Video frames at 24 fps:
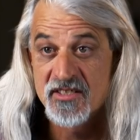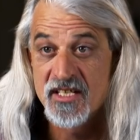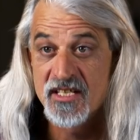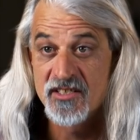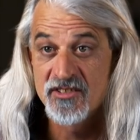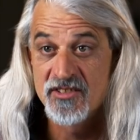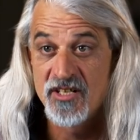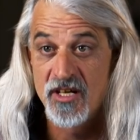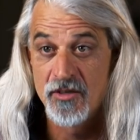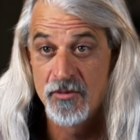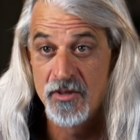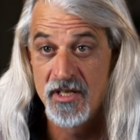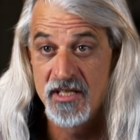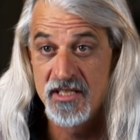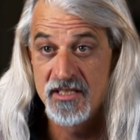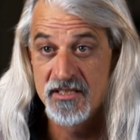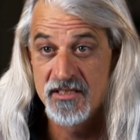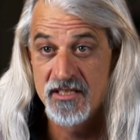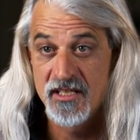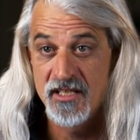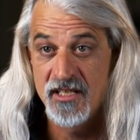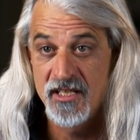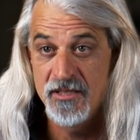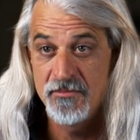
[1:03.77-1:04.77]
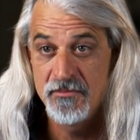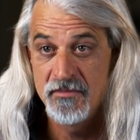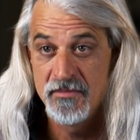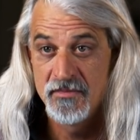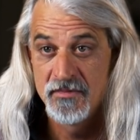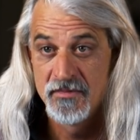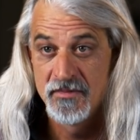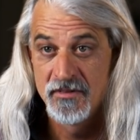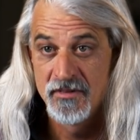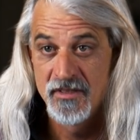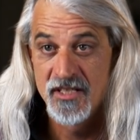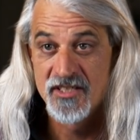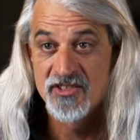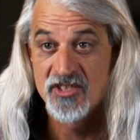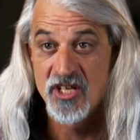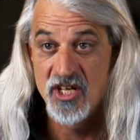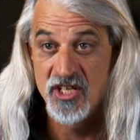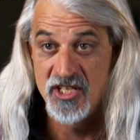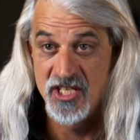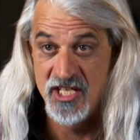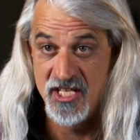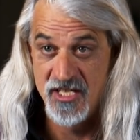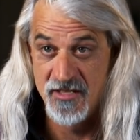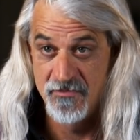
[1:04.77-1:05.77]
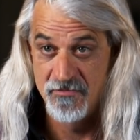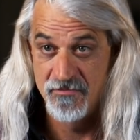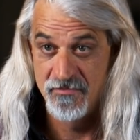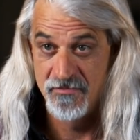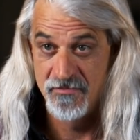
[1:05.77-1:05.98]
thing's not ready in time, it's on him,